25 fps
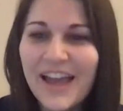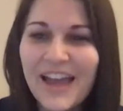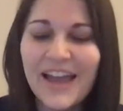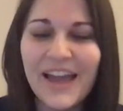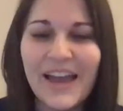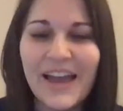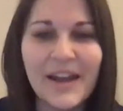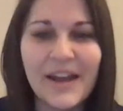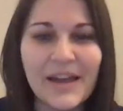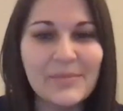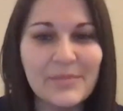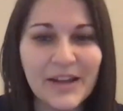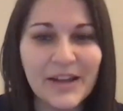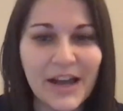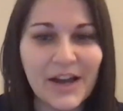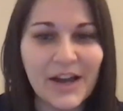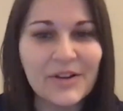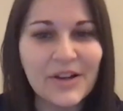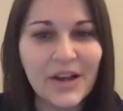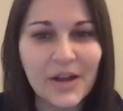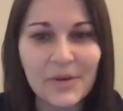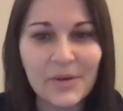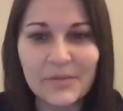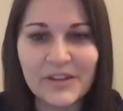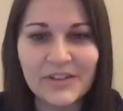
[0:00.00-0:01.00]
and I'm now
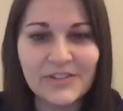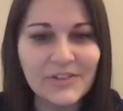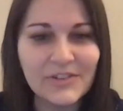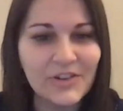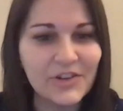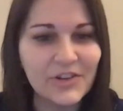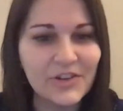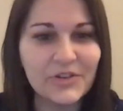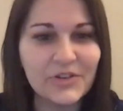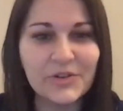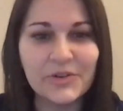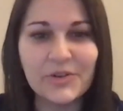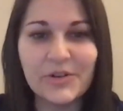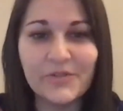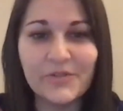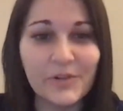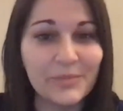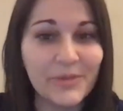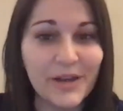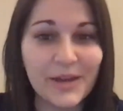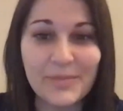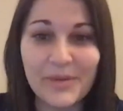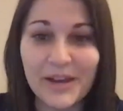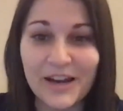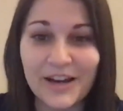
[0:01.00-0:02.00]
coming to you from
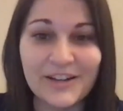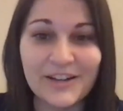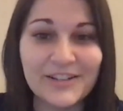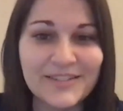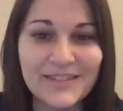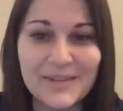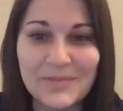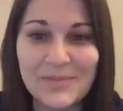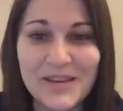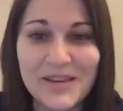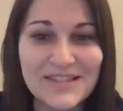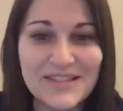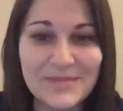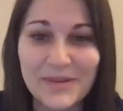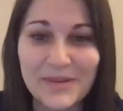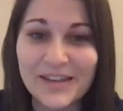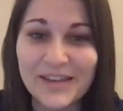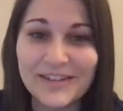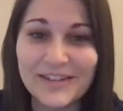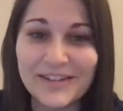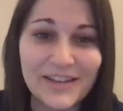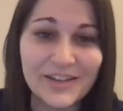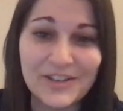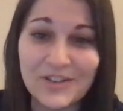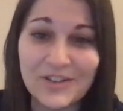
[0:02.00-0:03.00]
my parents' basement
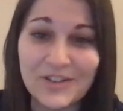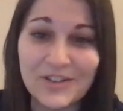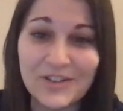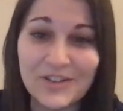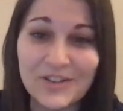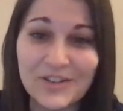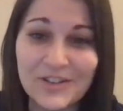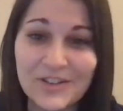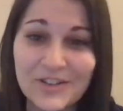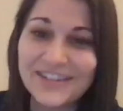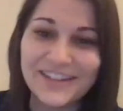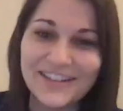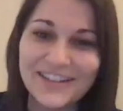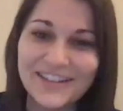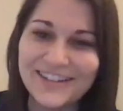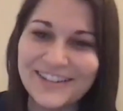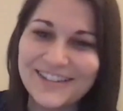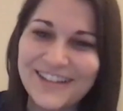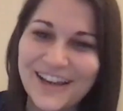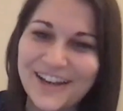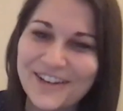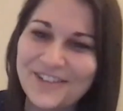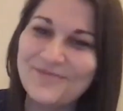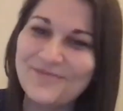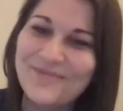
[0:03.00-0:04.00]
in New Jersey
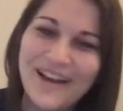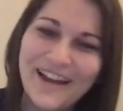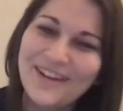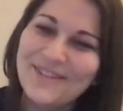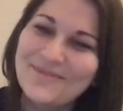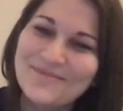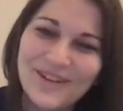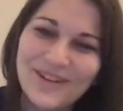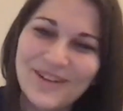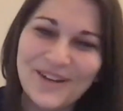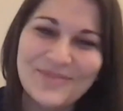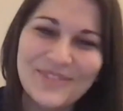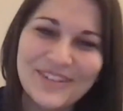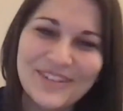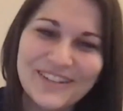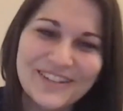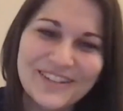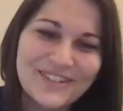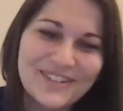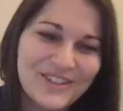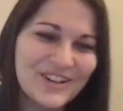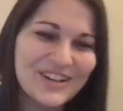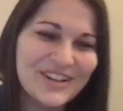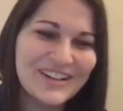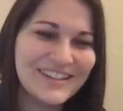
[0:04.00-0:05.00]
instead of my apartment in
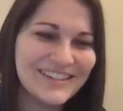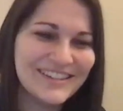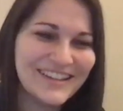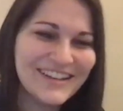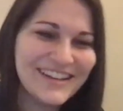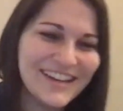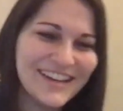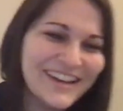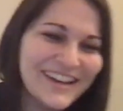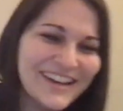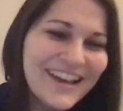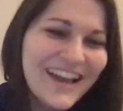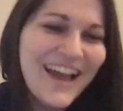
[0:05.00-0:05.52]
New York City.